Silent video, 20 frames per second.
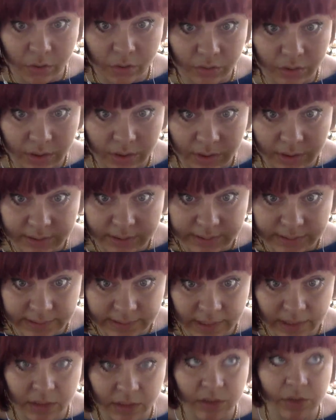on the
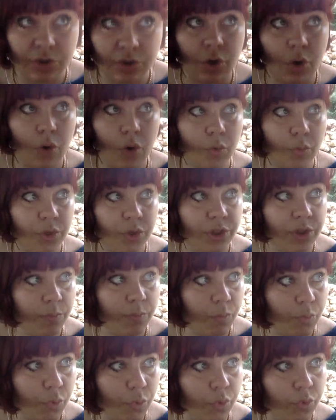ascendant or with the
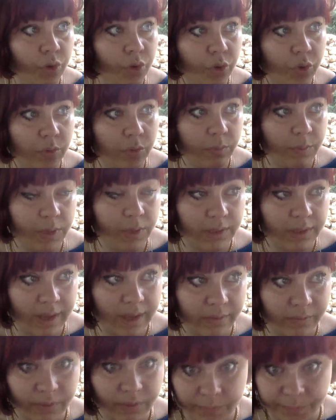moon or on
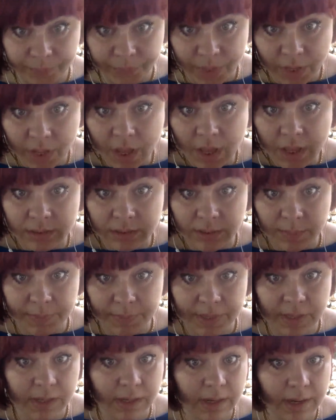midheaven,
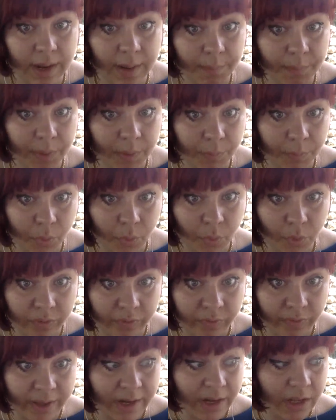typically are people who
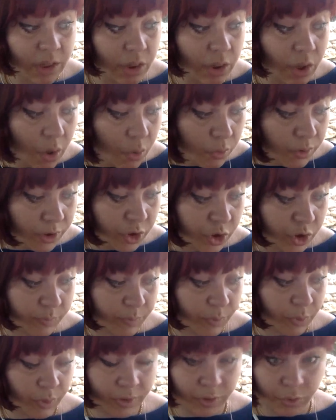are very
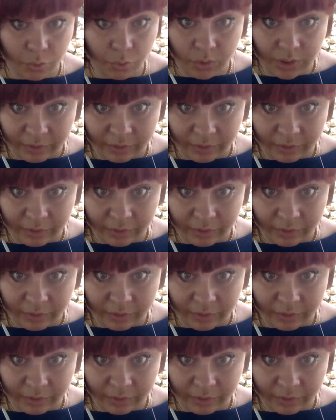knowledgeable and who